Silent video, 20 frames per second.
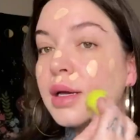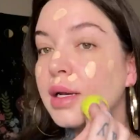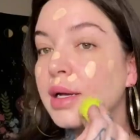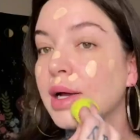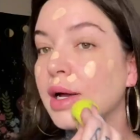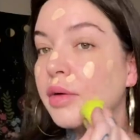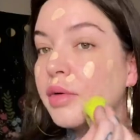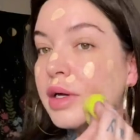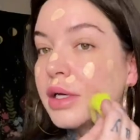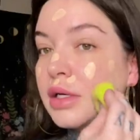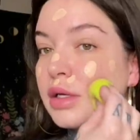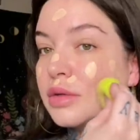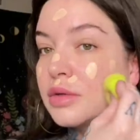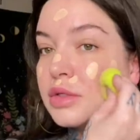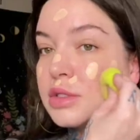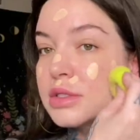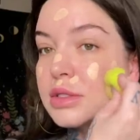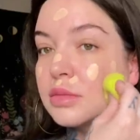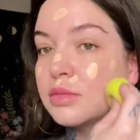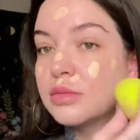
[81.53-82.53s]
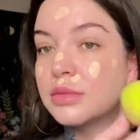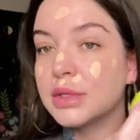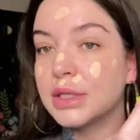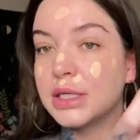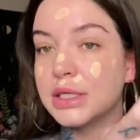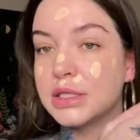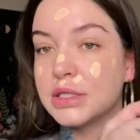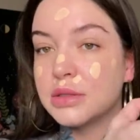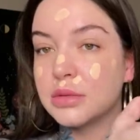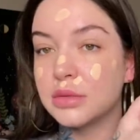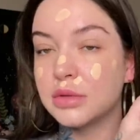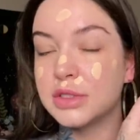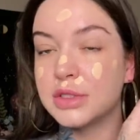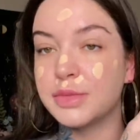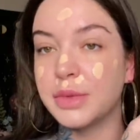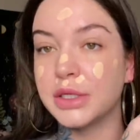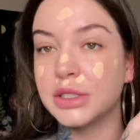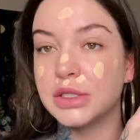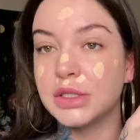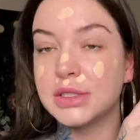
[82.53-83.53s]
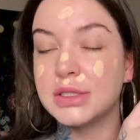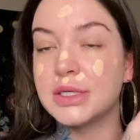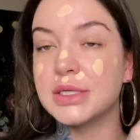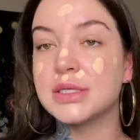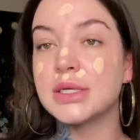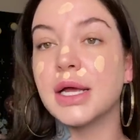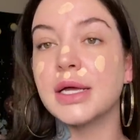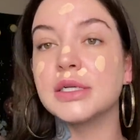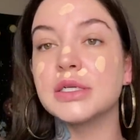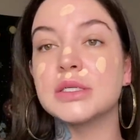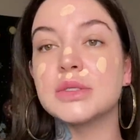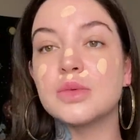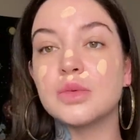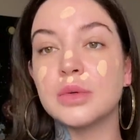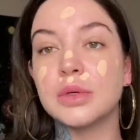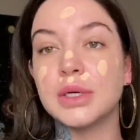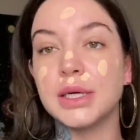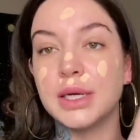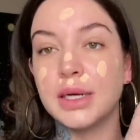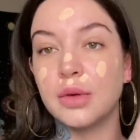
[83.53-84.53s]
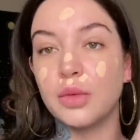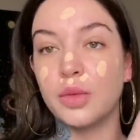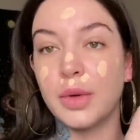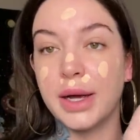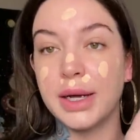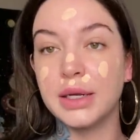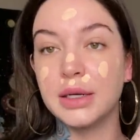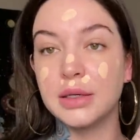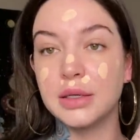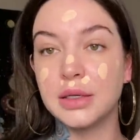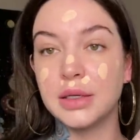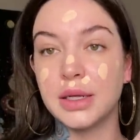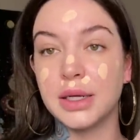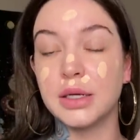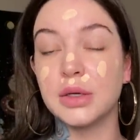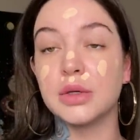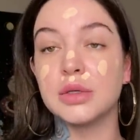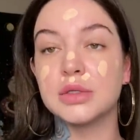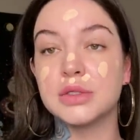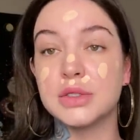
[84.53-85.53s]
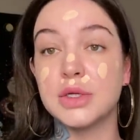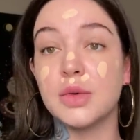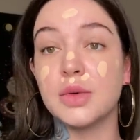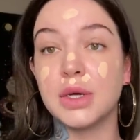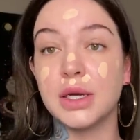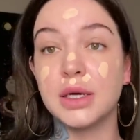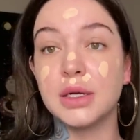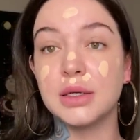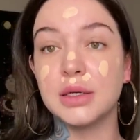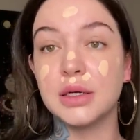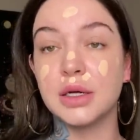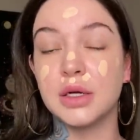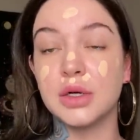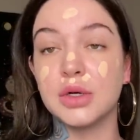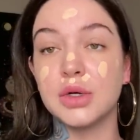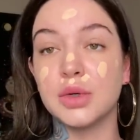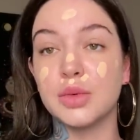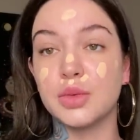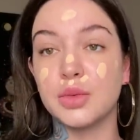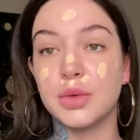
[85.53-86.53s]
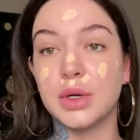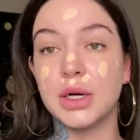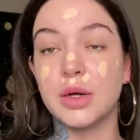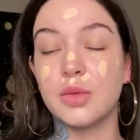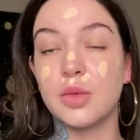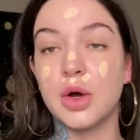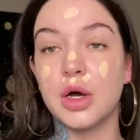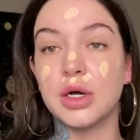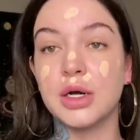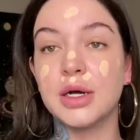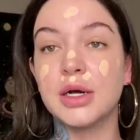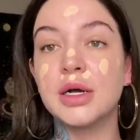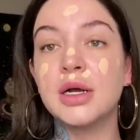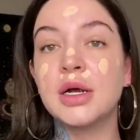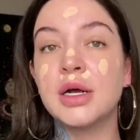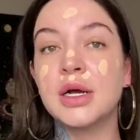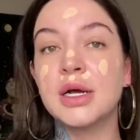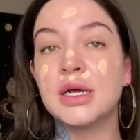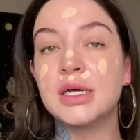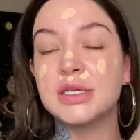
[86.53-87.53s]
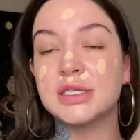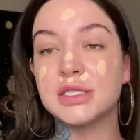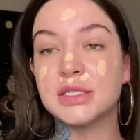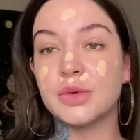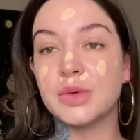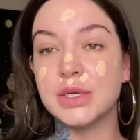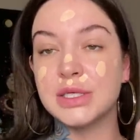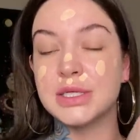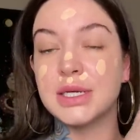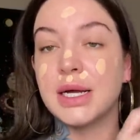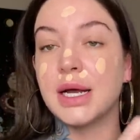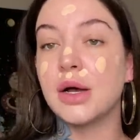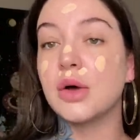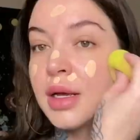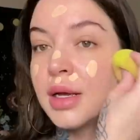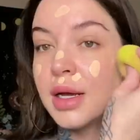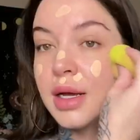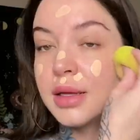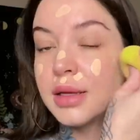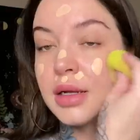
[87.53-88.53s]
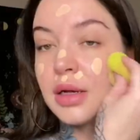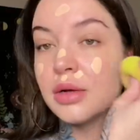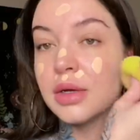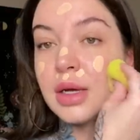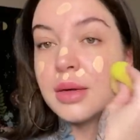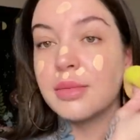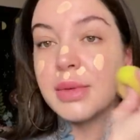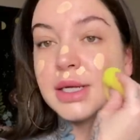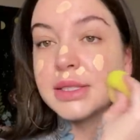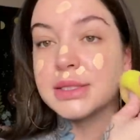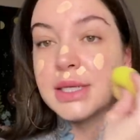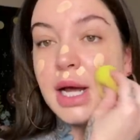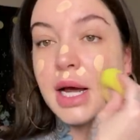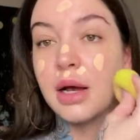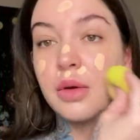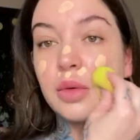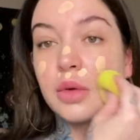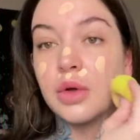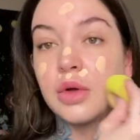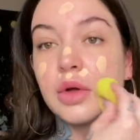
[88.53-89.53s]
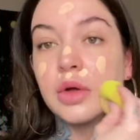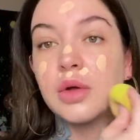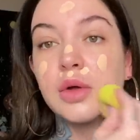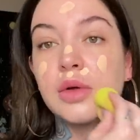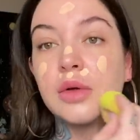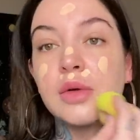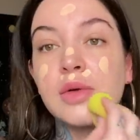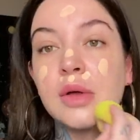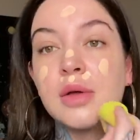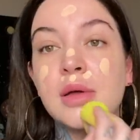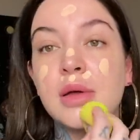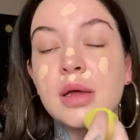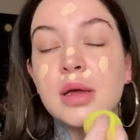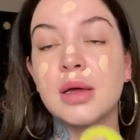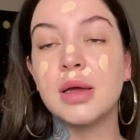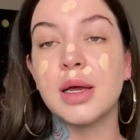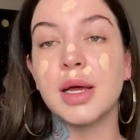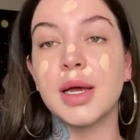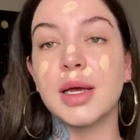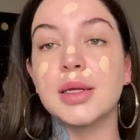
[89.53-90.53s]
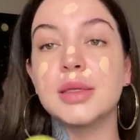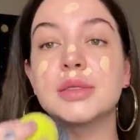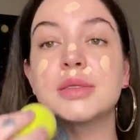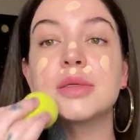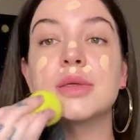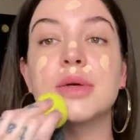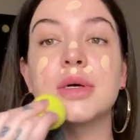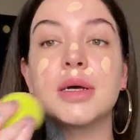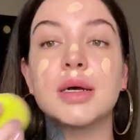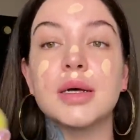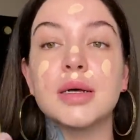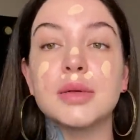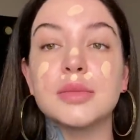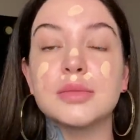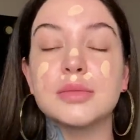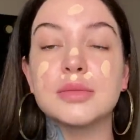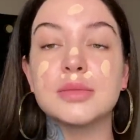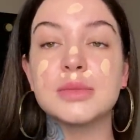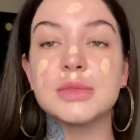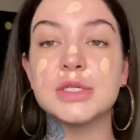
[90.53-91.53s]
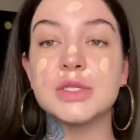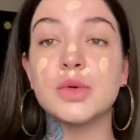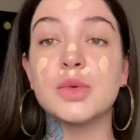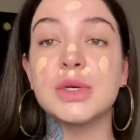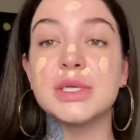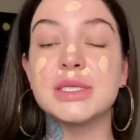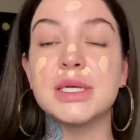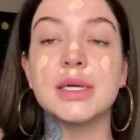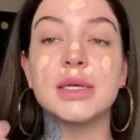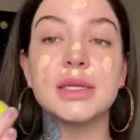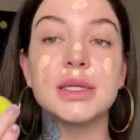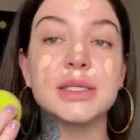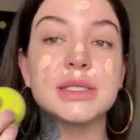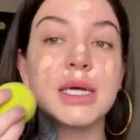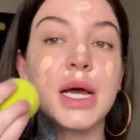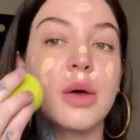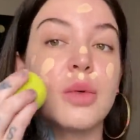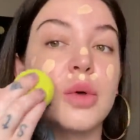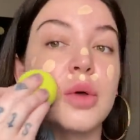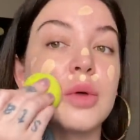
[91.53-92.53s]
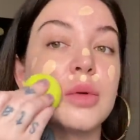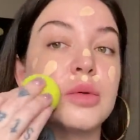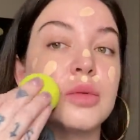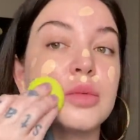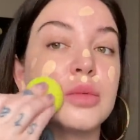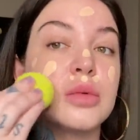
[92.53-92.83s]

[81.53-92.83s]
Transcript: And how I use these sponges is I just get it wet, like soak it under running water, squeeze it out, and then I'll get my towel and um, squeeze it in the towel